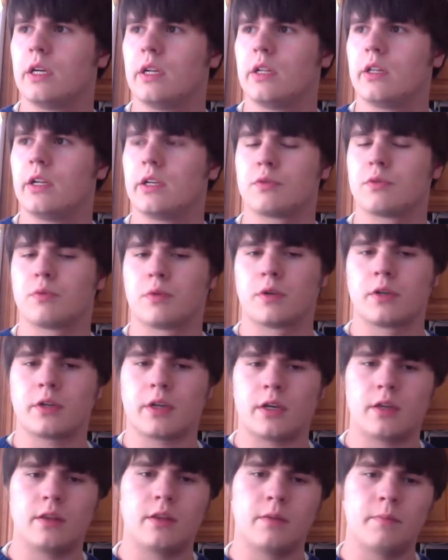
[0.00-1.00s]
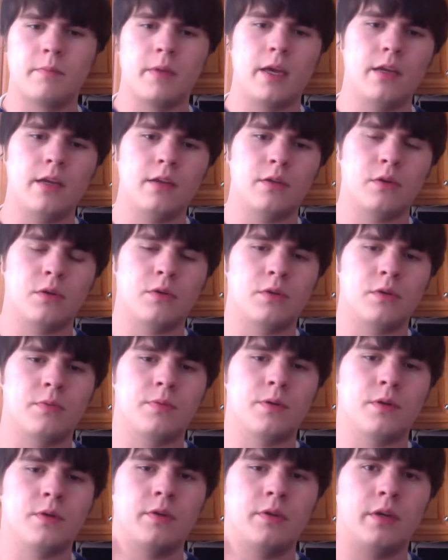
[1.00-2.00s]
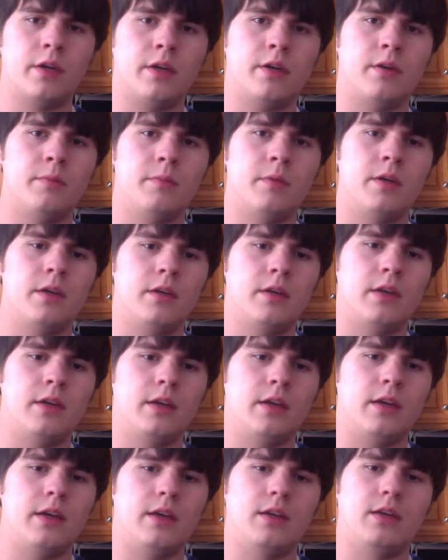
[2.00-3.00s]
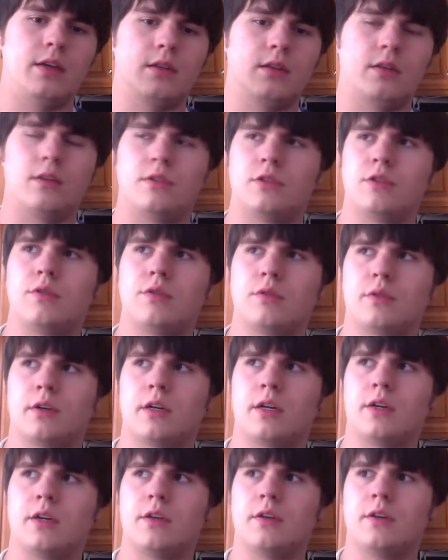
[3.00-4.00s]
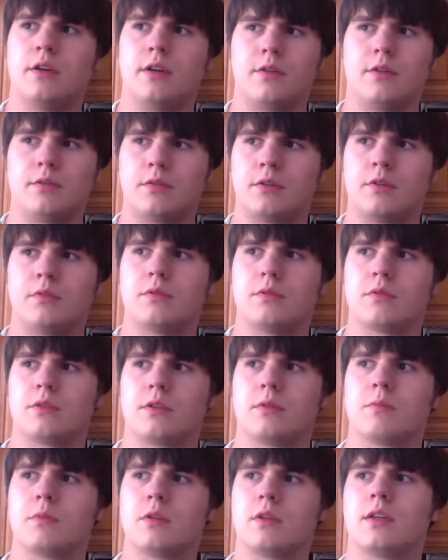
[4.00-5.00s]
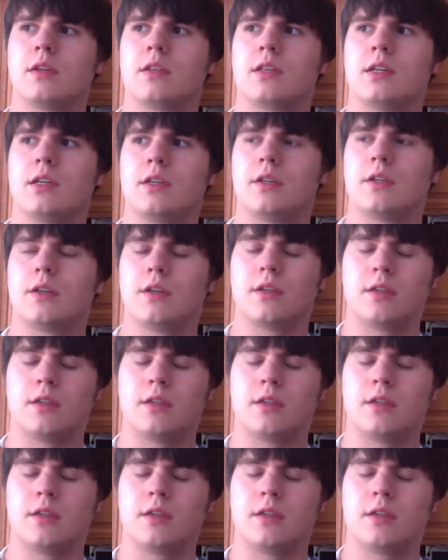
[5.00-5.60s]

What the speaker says: less work on the main core program and the GUI. I don't know, something like that.